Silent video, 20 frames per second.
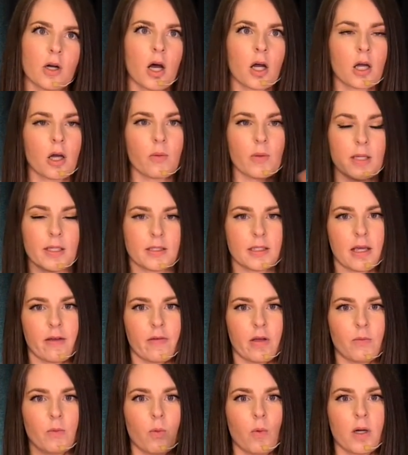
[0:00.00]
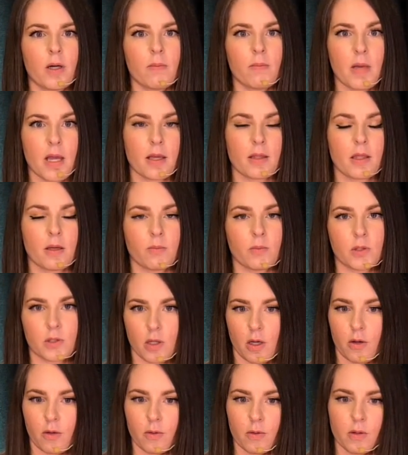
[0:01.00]
cohesive, and we want to make them
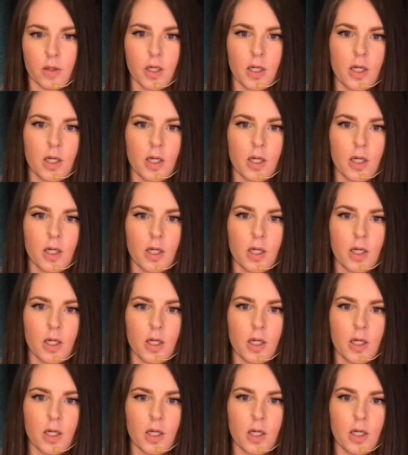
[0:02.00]
so.